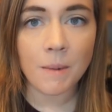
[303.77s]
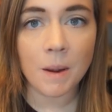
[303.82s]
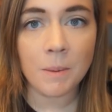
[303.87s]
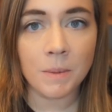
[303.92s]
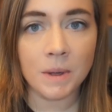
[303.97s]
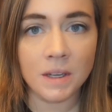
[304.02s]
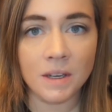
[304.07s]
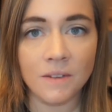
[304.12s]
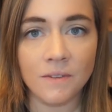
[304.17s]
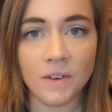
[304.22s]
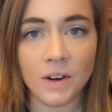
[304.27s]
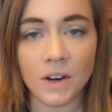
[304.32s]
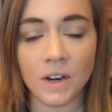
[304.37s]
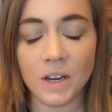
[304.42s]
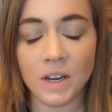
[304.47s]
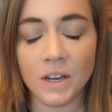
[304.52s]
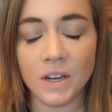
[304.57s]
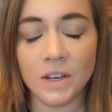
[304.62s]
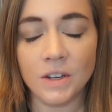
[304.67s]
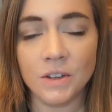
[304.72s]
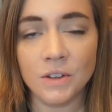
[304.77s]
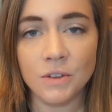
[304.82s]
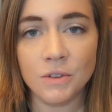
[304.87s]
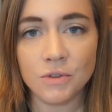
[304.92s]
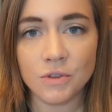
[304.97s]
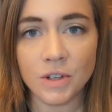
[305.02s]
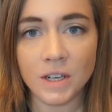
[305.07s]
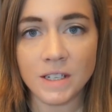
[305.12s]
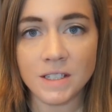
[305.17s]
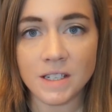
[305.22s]
I'm eating very
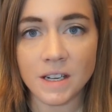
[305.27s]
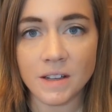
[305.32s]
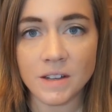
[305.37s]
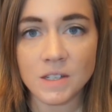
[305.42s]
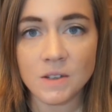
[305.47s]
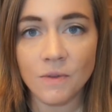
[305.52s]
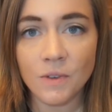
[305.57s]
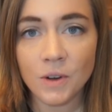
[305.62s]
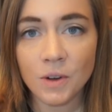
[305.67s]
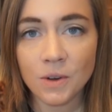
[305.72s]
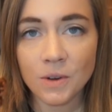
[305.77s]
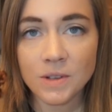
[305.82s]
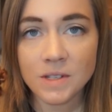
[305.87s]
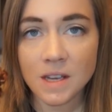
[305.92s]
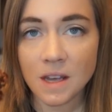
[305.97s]
nutrient dense foods,